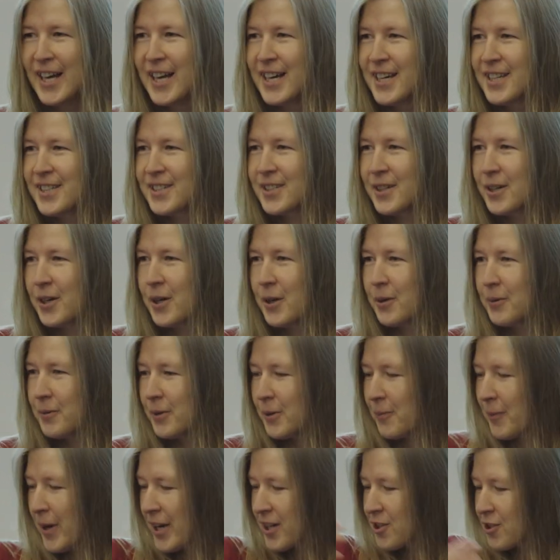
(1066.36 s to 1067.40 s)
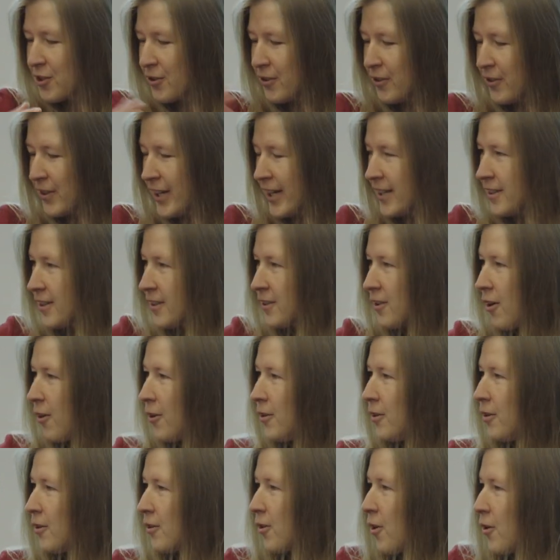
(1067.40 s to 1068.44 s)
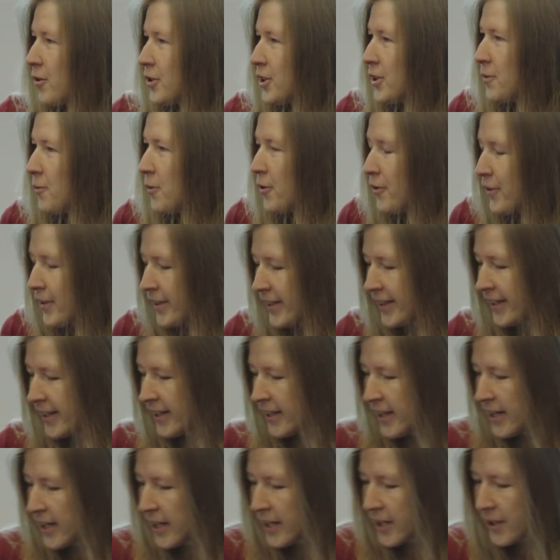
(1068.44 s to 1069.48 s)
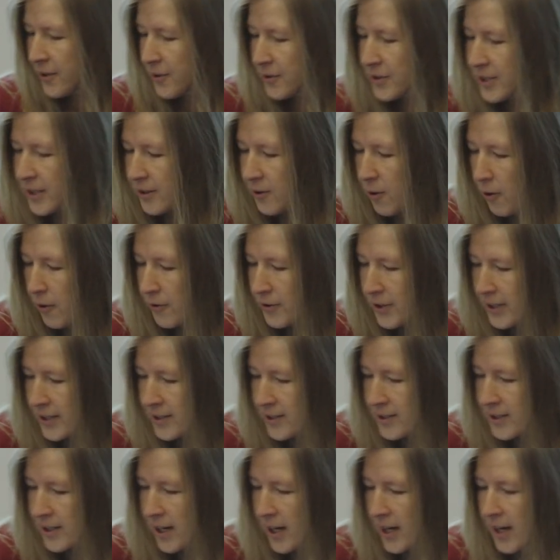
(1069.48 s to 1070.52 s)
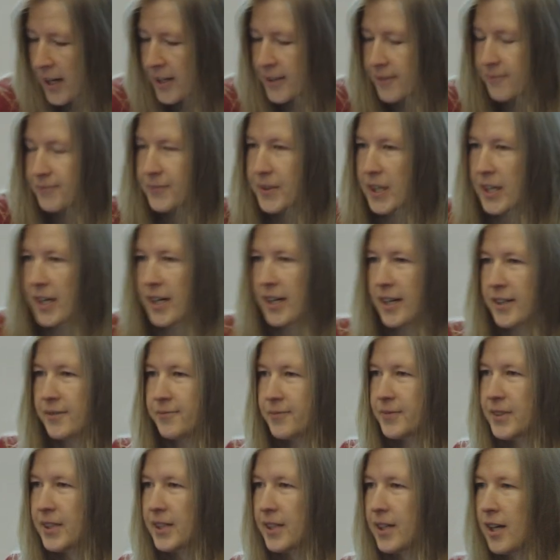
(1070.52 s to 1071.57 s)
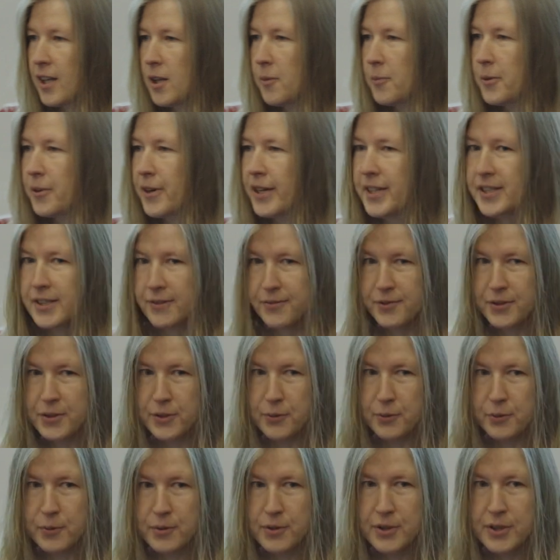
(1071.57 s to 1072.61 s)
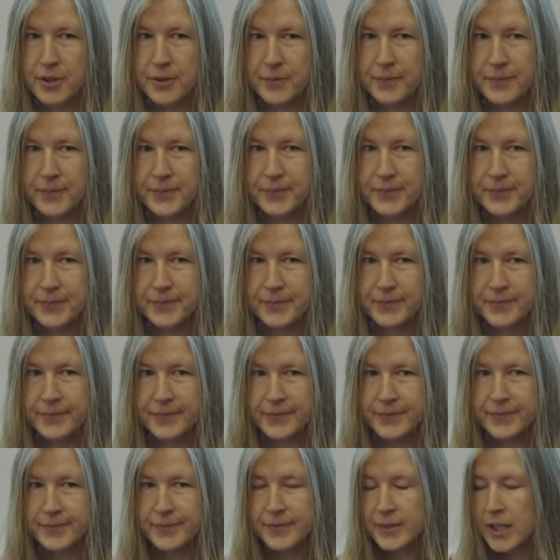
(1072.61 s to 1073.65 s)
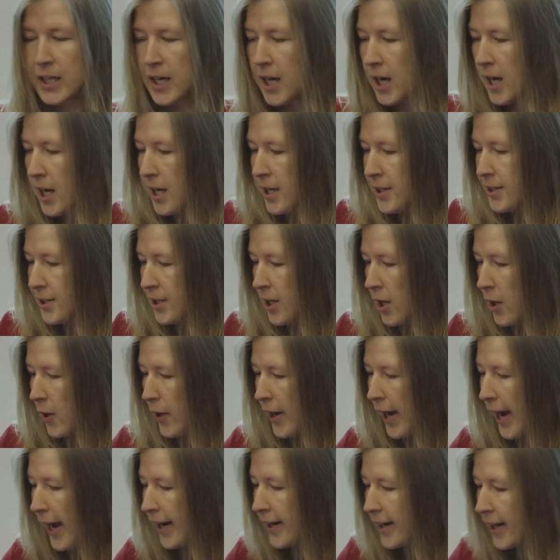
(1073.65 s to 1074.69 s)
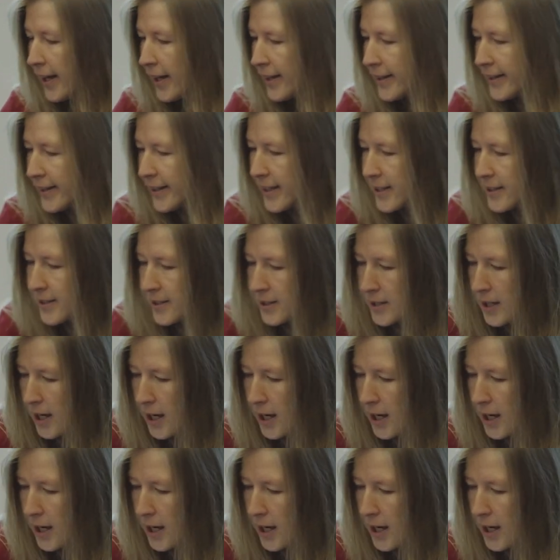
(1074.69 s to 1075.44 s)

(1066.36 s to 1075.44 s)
So we make sure that it all goes smoothly using all these collaborative tools. So, and in this